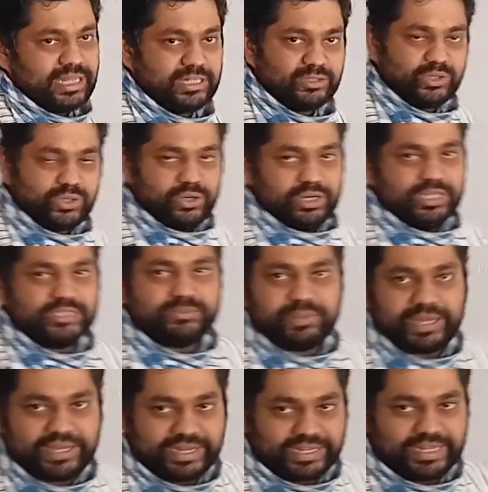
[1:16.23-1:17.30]
is also called as
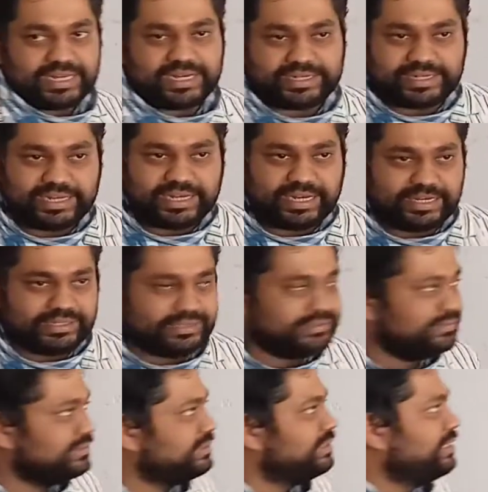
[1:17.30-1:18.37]
vane angle at inlet.
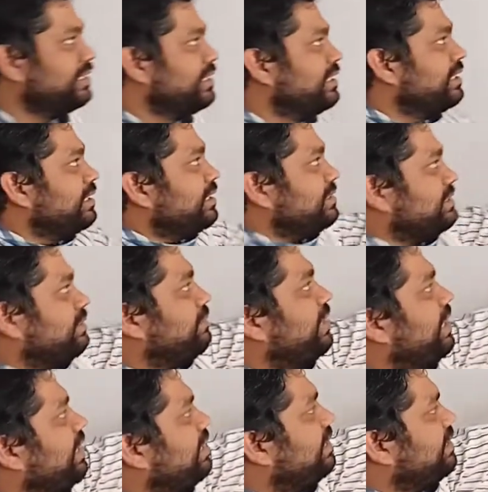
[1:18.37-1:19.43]

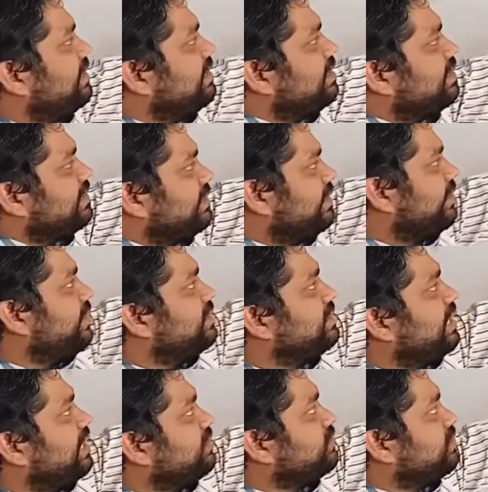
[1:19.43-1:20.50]
Similarly, here
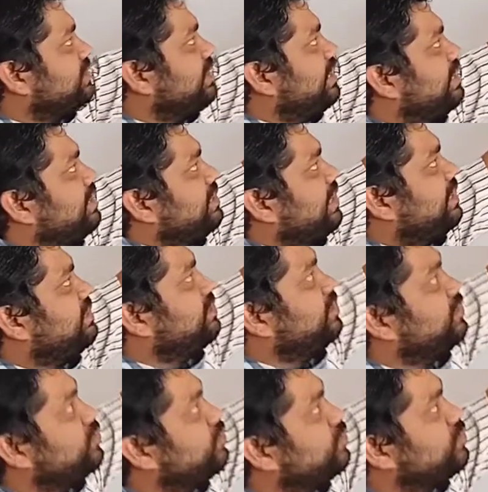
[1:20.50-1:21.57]
is also there, that is your